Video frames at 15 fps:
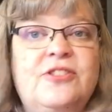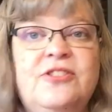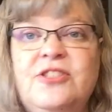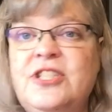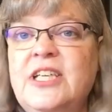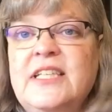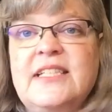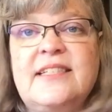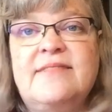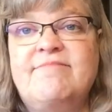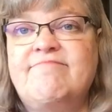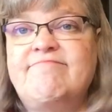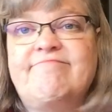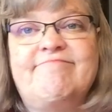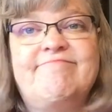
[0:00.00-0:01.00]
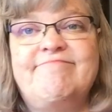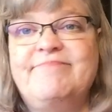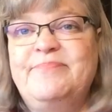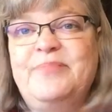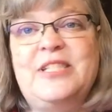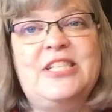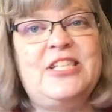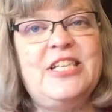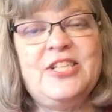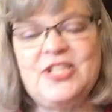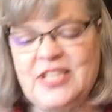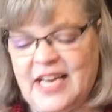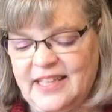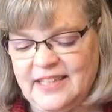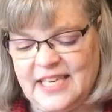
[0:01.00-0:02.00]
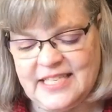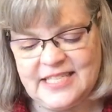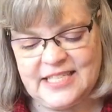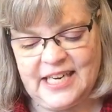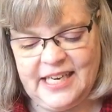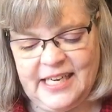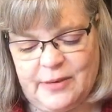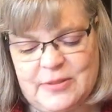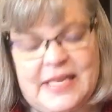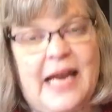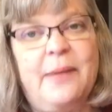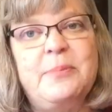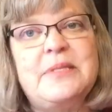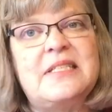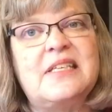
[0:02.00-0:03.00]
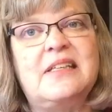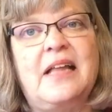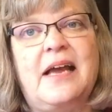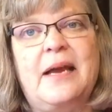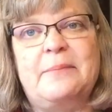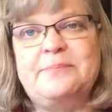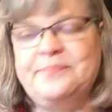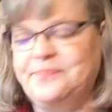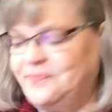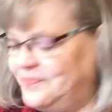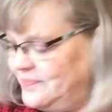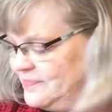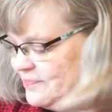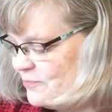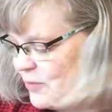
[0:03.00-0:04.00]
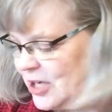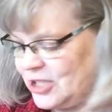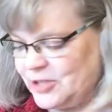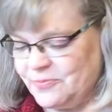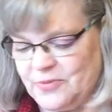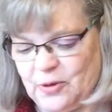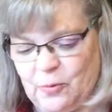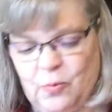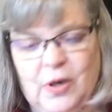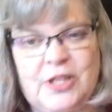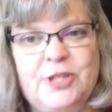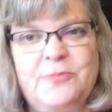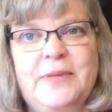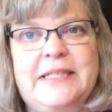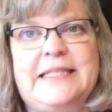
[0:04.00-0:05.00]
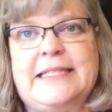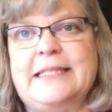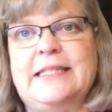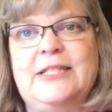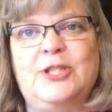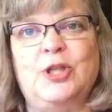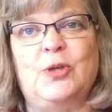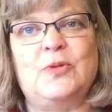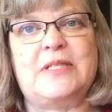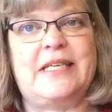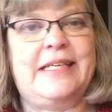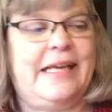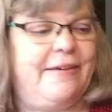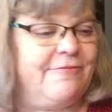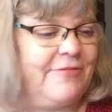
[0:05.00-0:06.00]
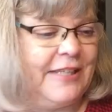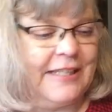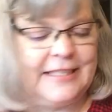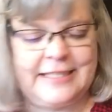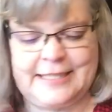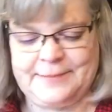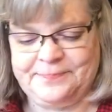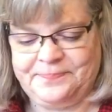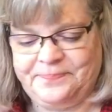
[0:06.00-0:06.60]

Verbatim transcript: just stitched that last night and I was happy as a clam watching, watching my silly shows on Netflix.